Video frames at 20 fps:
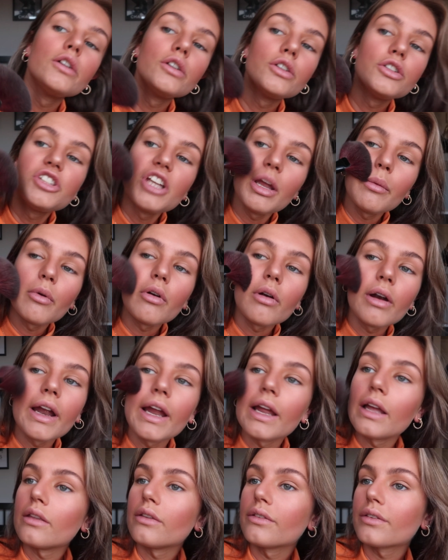
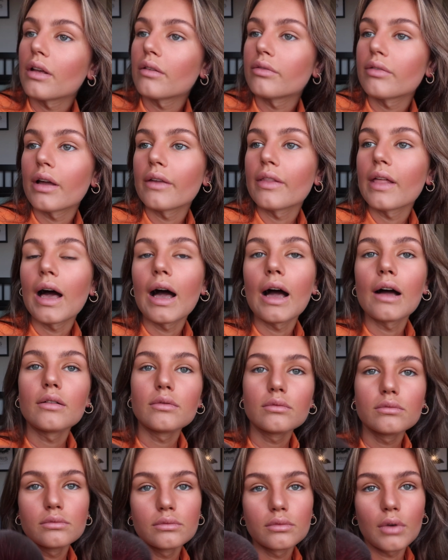shimmery and stuff like that.
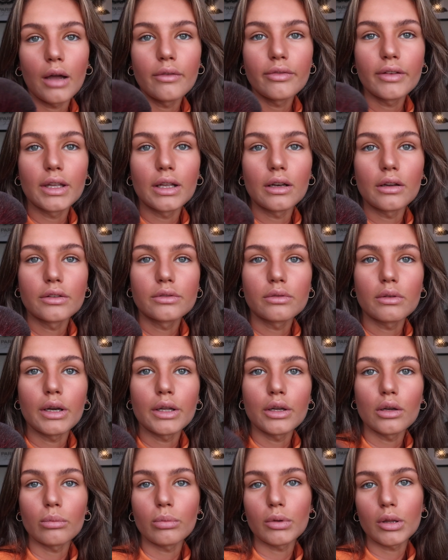I think it looks really
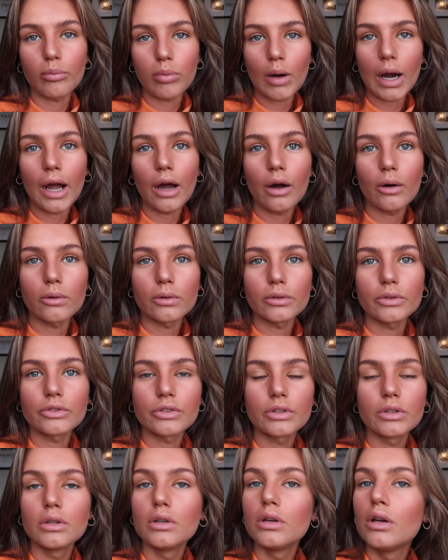good with the
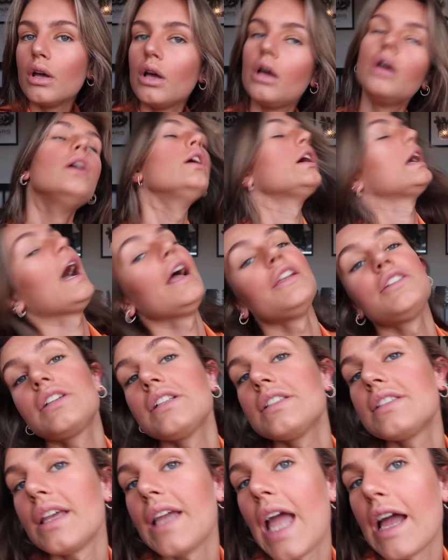brows. As you can
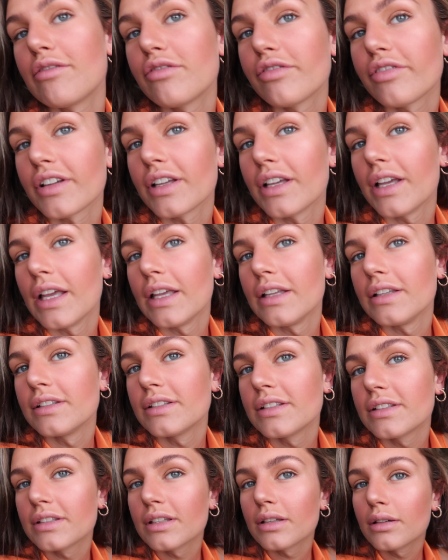see, everything
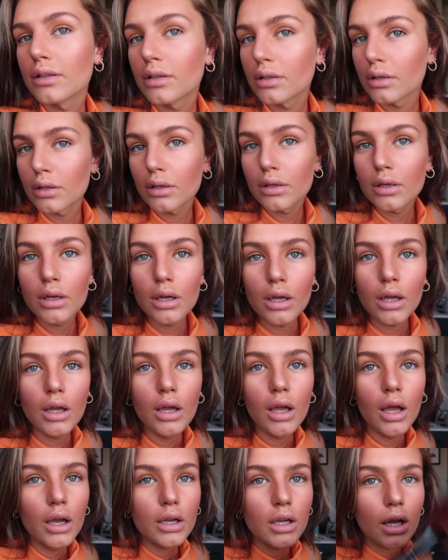is
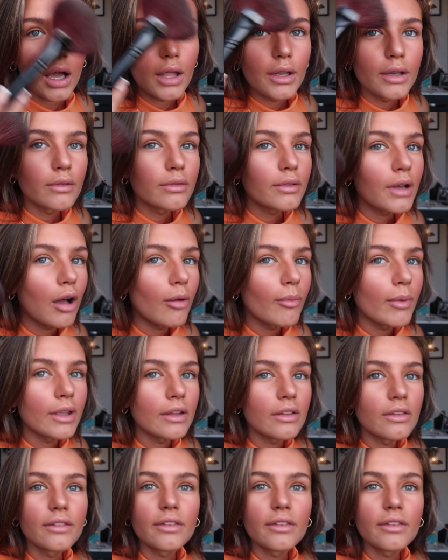kind of coming